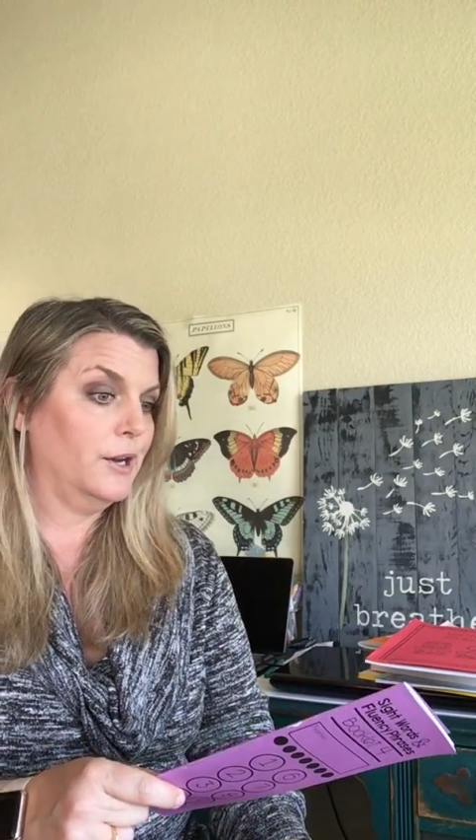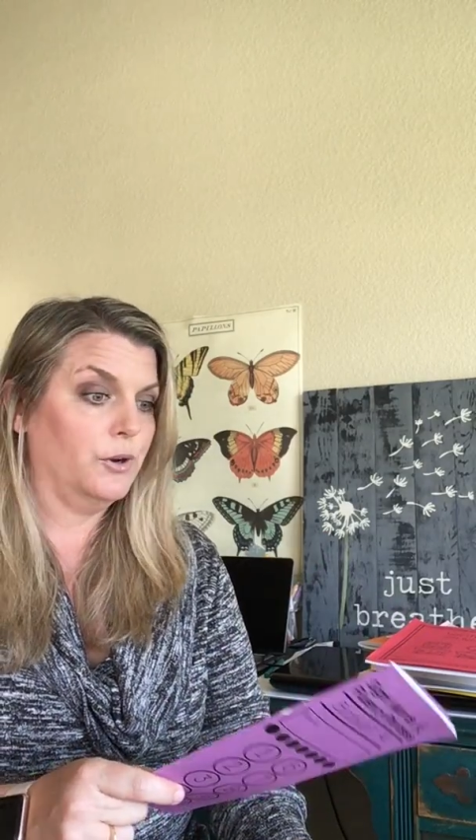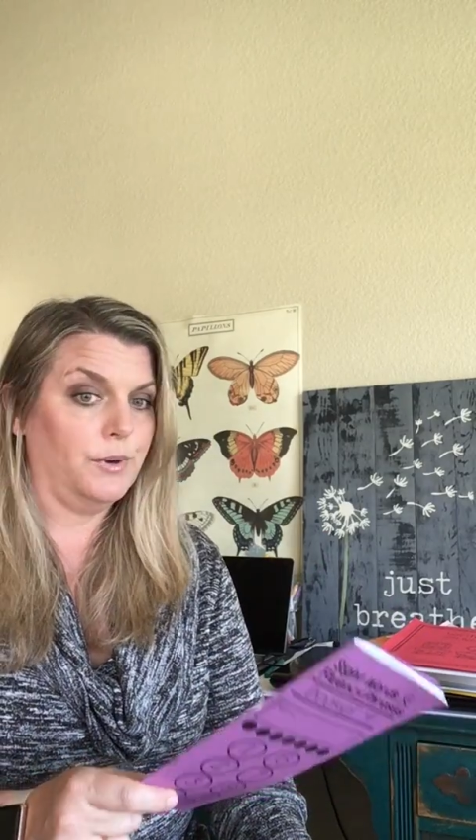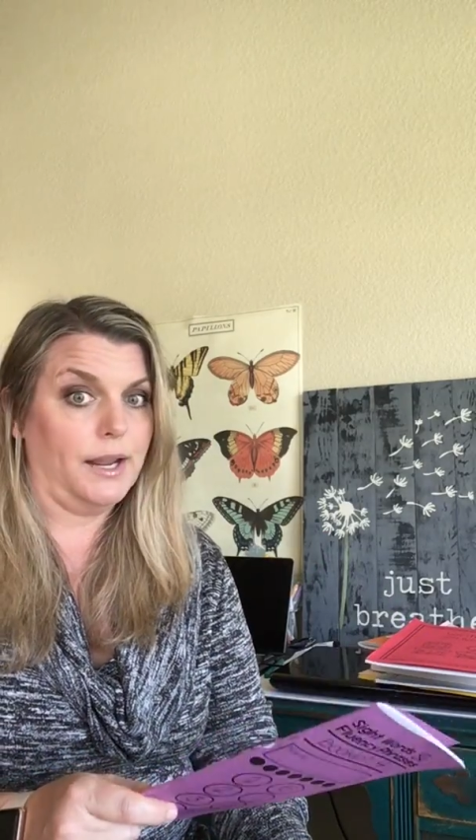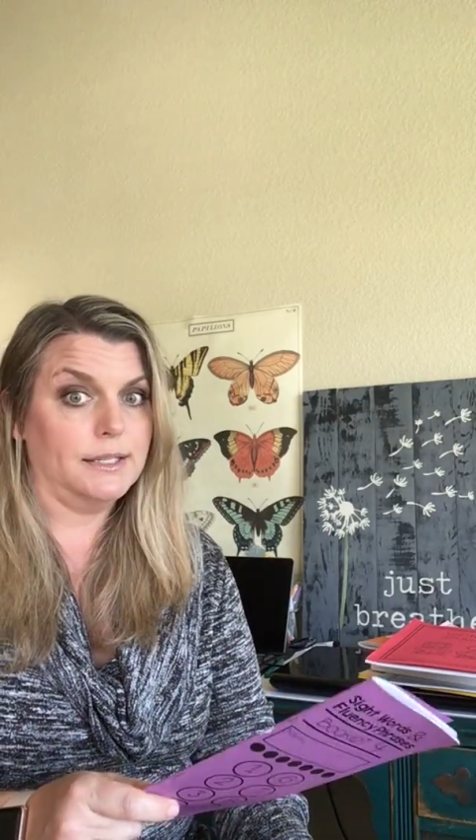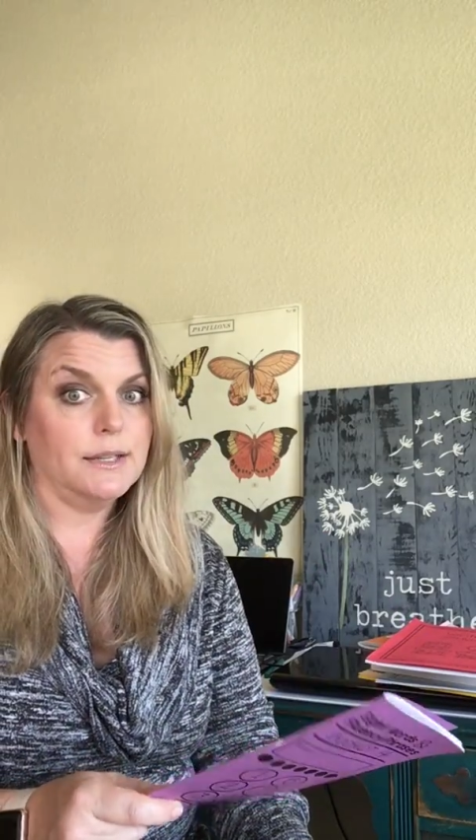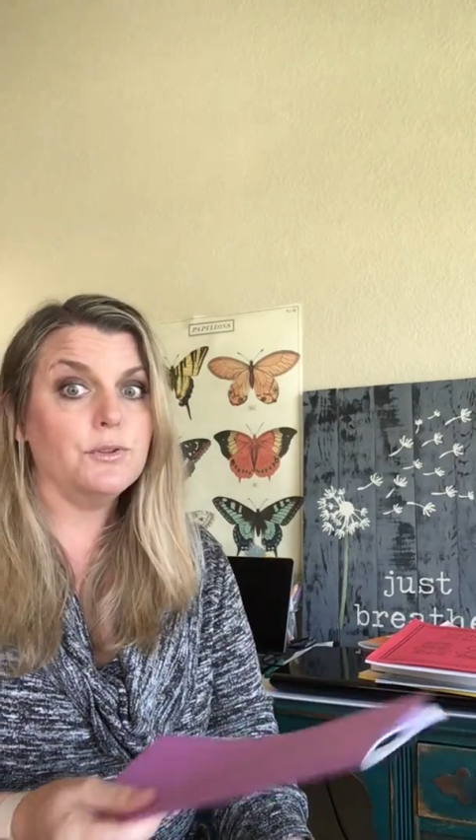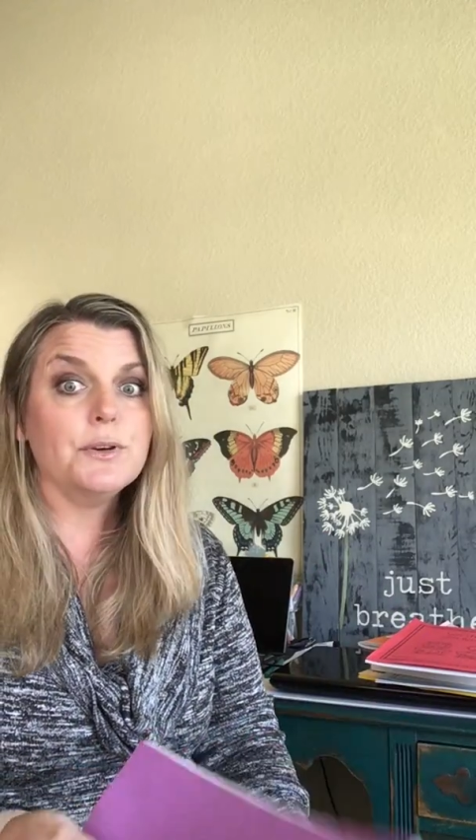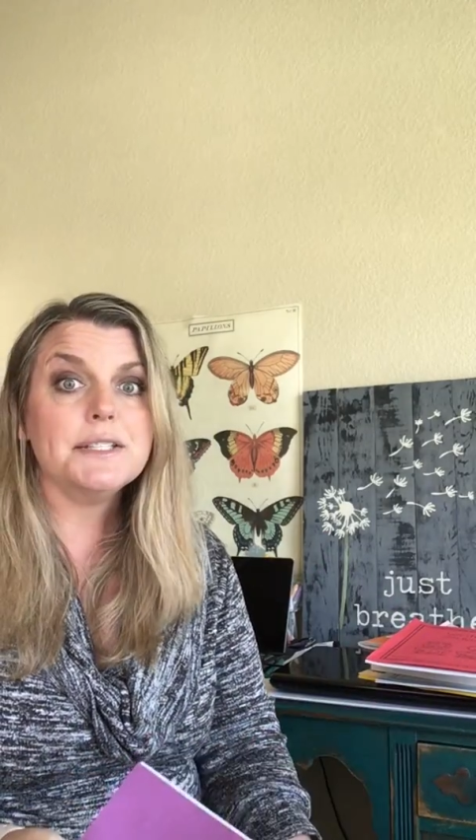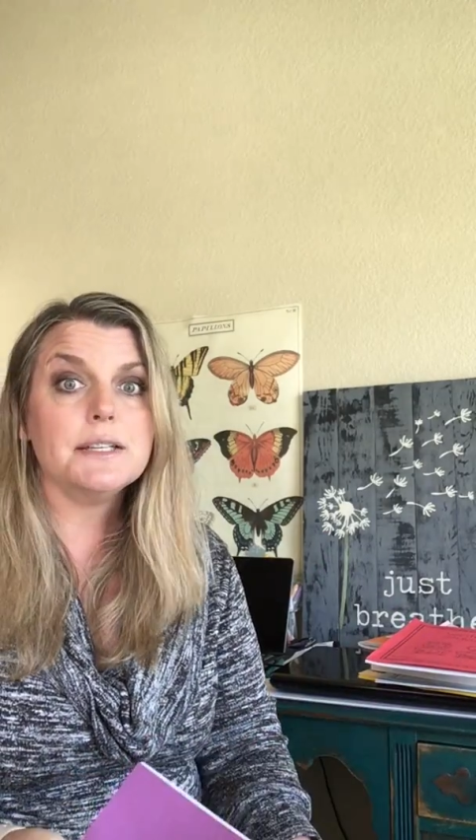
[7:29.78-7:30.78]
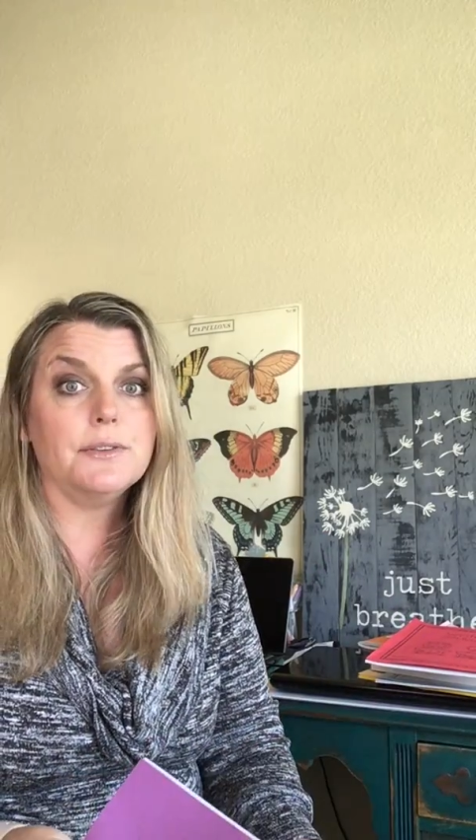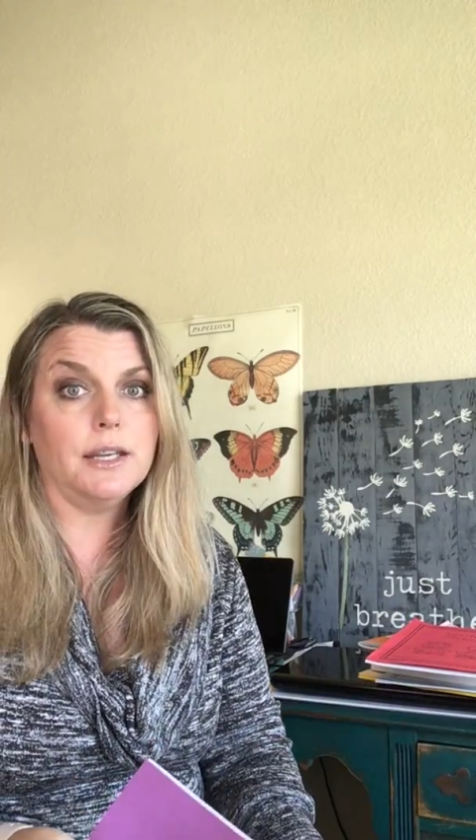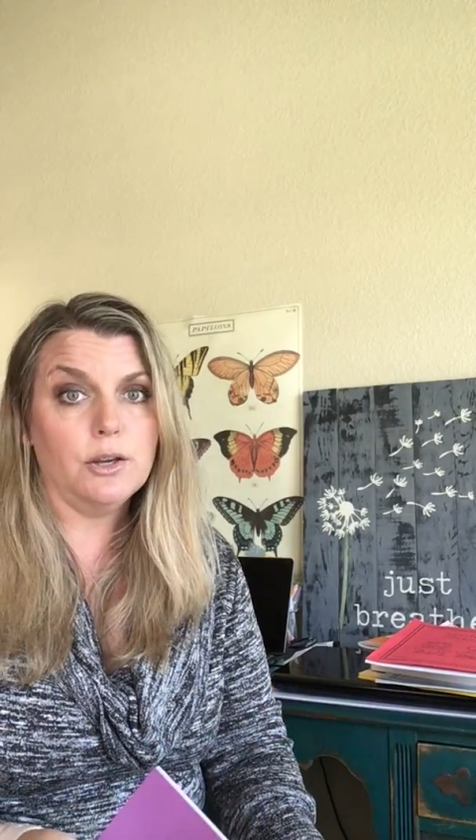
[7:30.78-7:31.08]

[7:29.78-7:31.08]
All right, if you guys have any